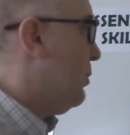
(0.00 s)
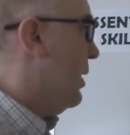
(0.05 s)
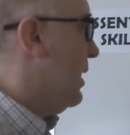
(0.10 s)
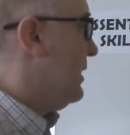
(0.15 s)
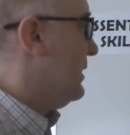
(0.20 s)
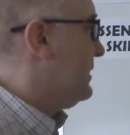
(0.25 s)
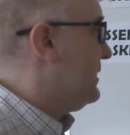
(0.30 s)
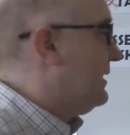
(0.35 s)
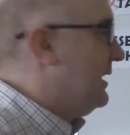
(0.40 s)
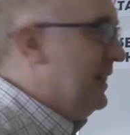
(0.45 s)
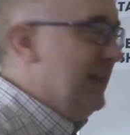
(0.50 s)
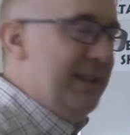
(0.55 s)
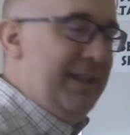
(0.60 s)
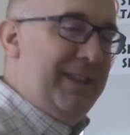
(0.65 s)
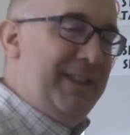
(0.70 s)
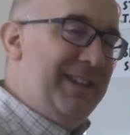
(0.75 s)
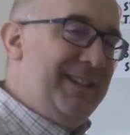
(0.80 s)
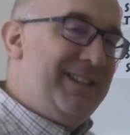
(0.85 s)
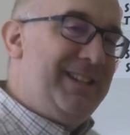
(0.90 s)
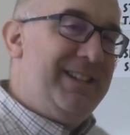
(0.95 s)
want to say
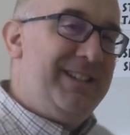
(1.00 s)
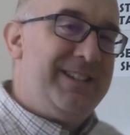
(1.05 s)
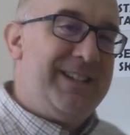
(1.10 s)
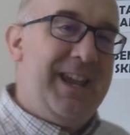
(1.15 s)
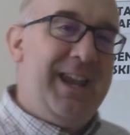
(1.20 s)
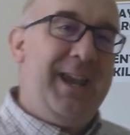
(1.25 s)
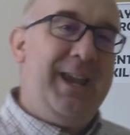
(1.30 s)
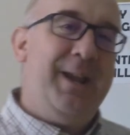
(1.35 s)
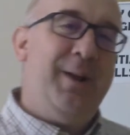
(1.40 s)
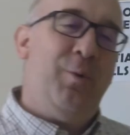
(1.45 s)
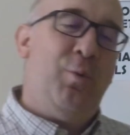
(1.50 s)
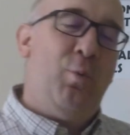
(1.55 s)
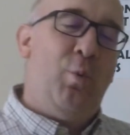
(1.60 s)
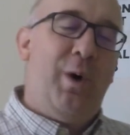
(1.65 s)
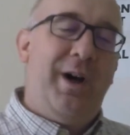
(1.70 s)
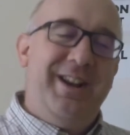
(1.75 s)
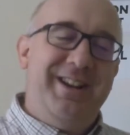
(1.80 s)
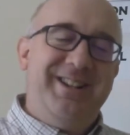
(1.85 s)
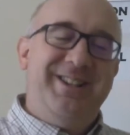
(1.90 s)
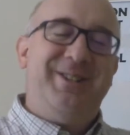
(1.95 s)
that this is a
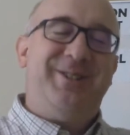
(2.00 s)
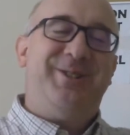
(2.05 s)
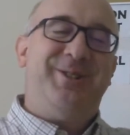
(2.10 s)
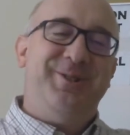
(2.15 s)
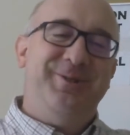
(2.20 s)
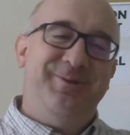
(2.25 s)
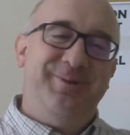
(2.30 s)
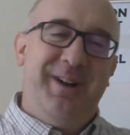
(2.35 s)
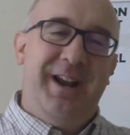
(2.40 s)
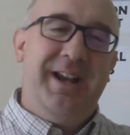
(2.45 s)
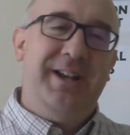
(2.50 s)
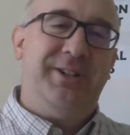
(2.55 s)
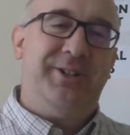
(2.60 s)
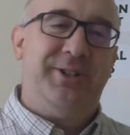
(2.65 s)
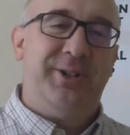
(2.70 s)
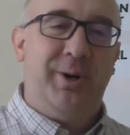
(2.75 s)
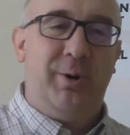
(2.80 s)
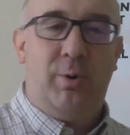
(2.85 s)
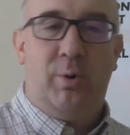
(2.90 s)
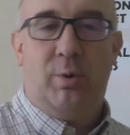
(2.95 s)
1 to 2
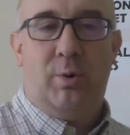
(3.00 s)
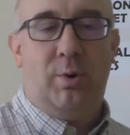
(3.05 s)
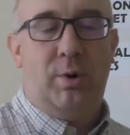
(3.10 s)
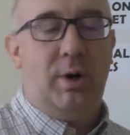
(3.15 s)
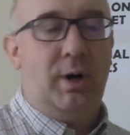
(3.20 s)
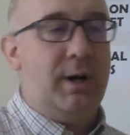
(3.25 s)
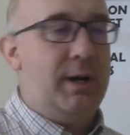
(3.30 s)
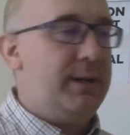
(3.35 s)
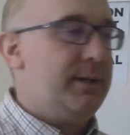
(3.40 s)
ratio or